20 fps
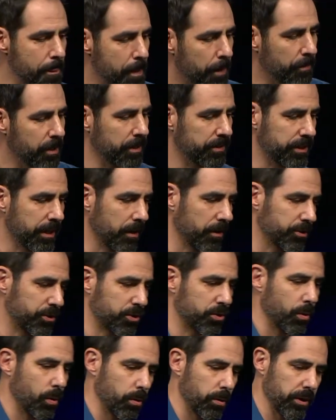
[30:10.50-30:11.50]
I'm going to tell a
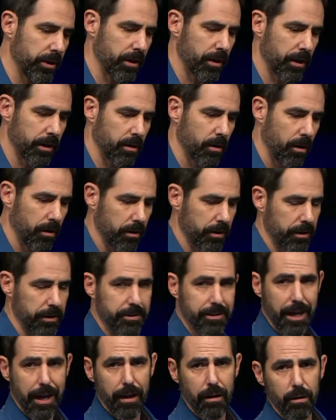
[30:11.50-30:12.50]
story. I call it A
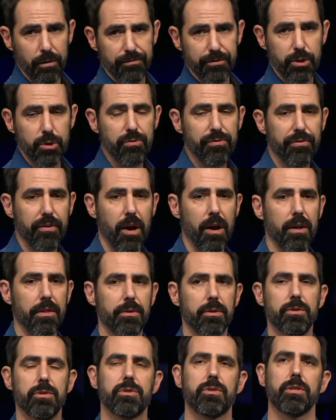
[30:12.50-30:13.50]
Tale of Two
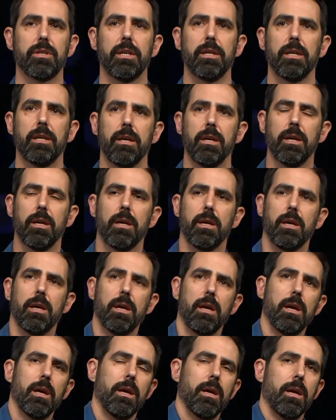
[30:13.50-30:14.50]
Fathers.
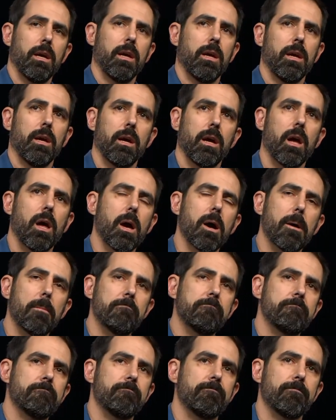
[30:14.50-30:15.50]

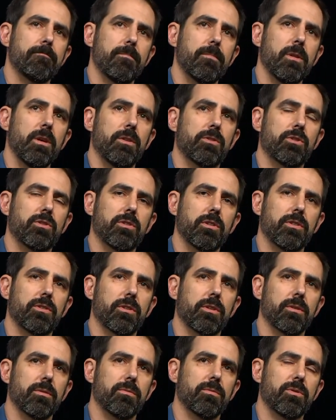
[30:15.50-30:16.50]
Um, it's, it's
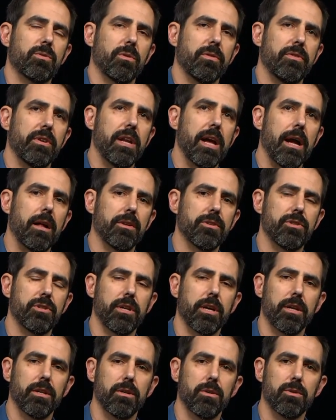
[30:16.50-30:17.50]
a sort of
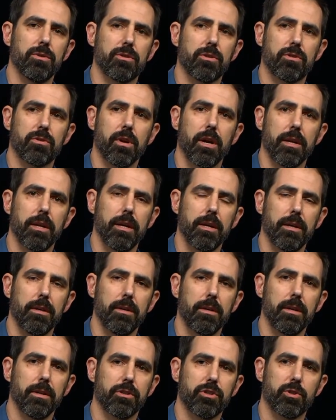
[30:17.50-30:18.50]
analogy I use to try to
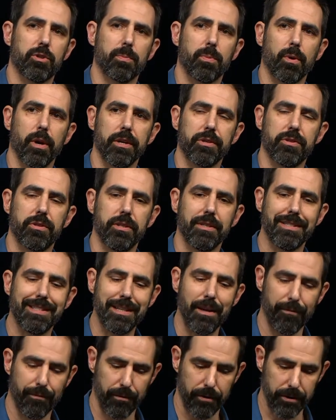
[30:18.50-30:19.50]
express the
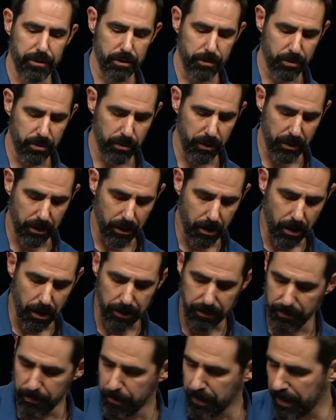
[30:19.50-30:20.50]
difference between the God
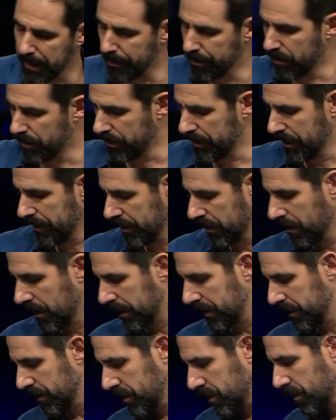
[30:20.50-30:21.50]
of the Bible and the
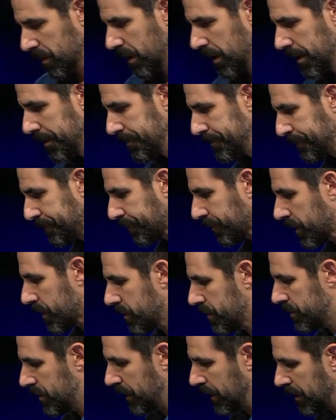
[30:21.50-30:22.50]
God of the Quran.
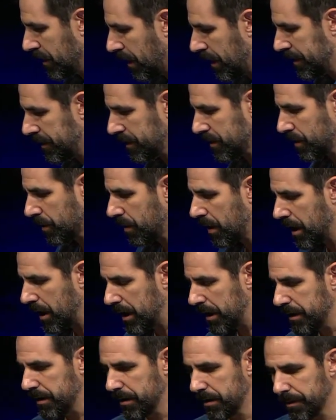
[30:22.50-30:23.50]
See, the God of the
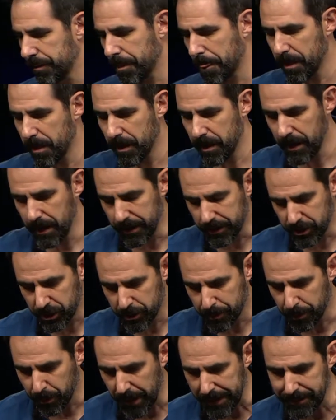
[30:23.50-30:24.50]
Quran
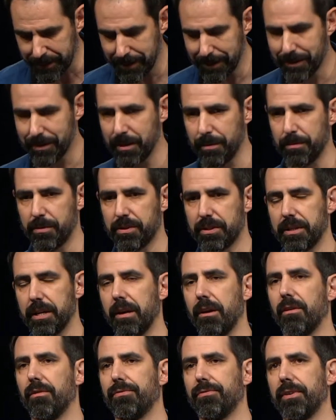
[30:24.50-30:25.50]
expresses
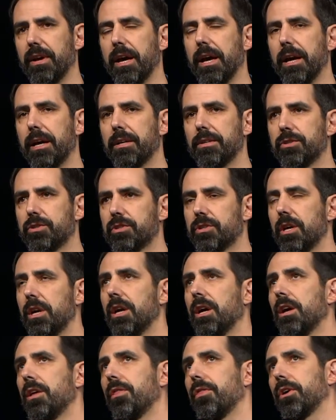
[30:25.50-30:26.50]
himself as
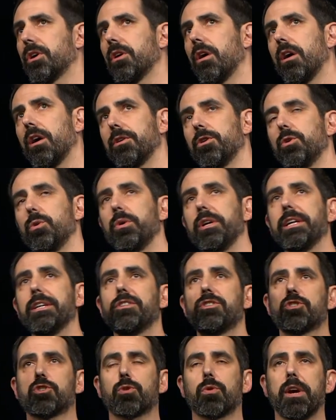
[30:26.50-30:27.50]
the God who
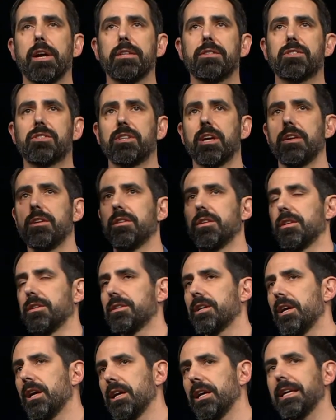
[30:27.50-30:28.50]
is transcendent.
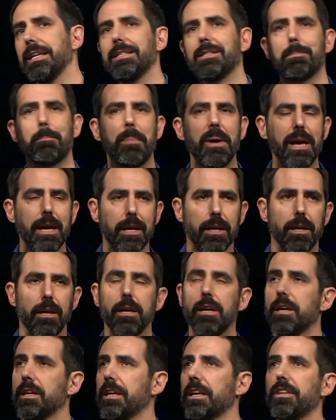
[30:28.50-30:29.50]
He's big,
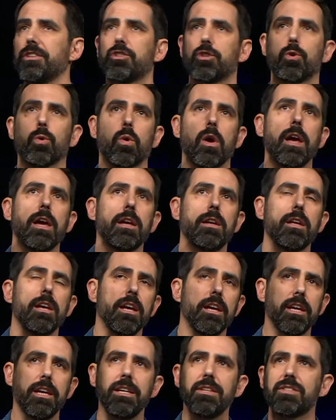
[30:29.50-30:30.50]
He's great,
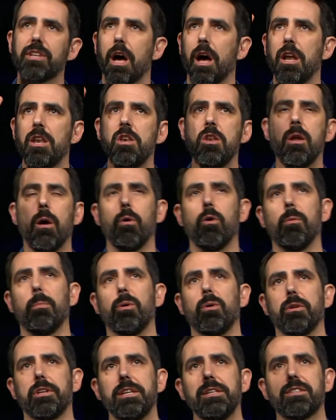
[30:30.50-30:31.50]
He's
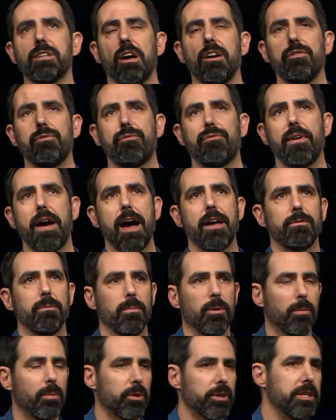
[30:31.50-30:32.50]
unknowable, He's
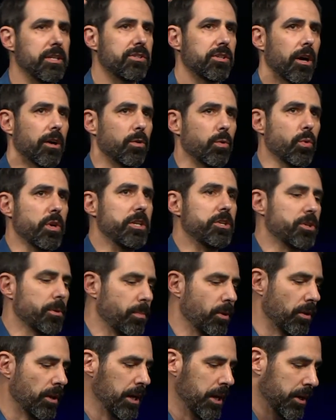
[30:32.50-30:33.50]
unfathomable, He's
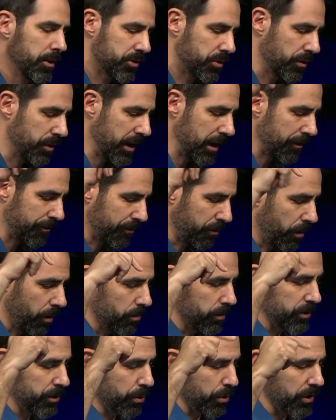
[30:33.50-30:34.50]
unreachable. So, therefore,
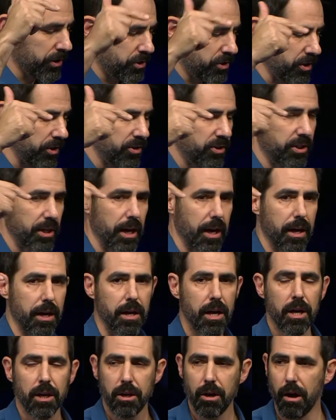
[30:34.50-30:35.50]
when Christians say
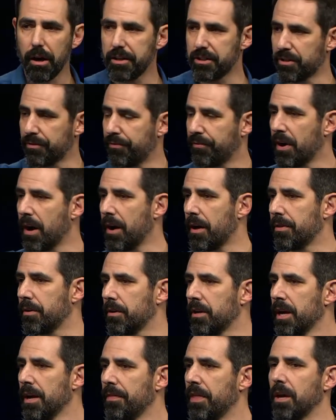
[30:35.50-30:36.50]
God is a
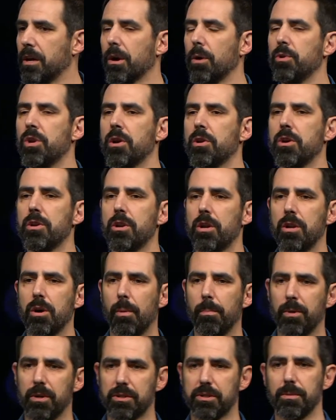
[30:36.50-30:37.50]
father, they go, no, no, no, no.
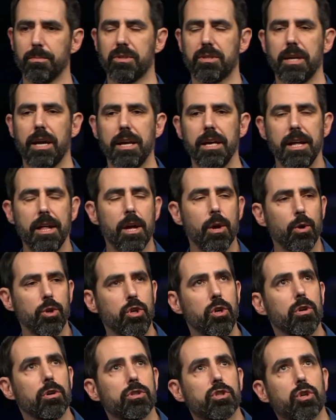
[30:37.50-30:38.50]
Muslims say,
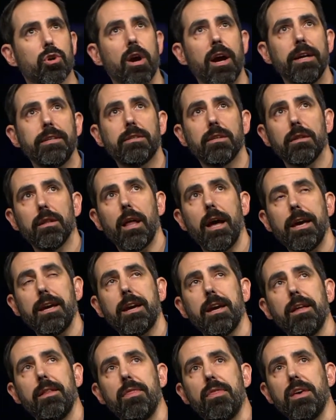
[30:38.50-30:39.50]
you're trying to
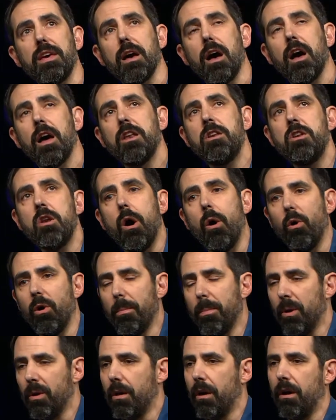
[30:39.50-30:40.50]
liken the
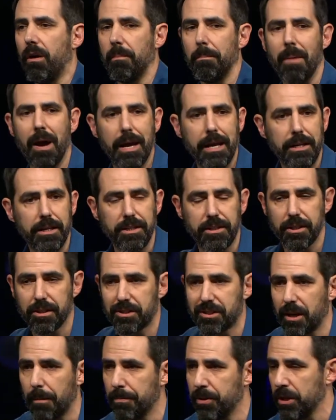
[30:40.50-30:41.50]
unknowable Almighty to
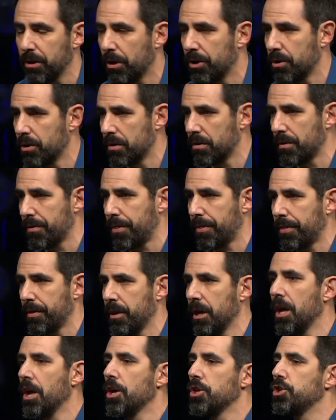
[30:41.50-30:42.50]
something on earth.
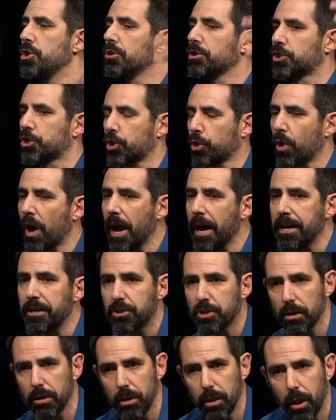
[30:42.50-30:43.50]
You're trying
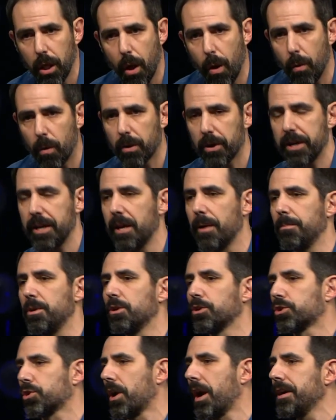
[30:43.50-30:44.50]
to lower Him,
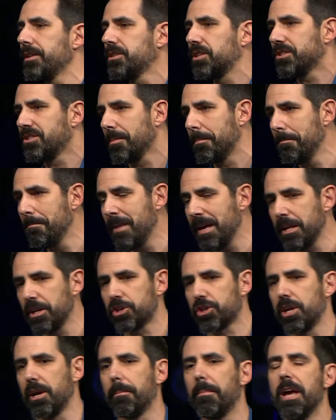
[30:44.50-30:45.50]
you're trying to
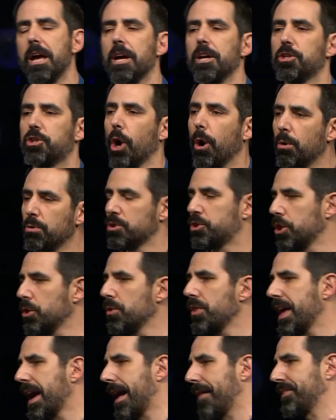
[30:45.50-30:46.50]
diminish Him. Don't
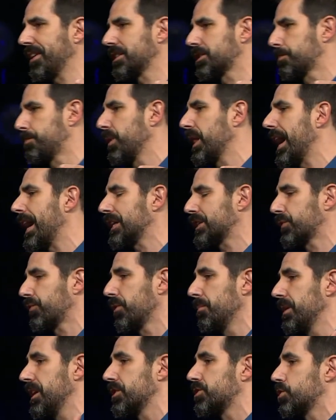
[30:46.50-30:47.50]
do that. That's
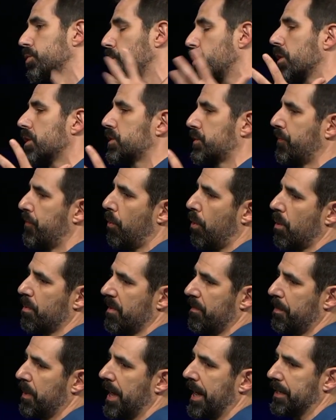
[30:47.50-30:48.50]
blasphemy. It's the worst form
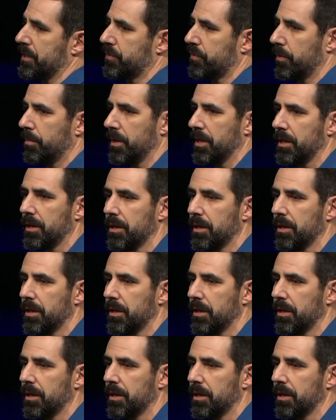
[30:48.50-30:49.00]
of blasphemy.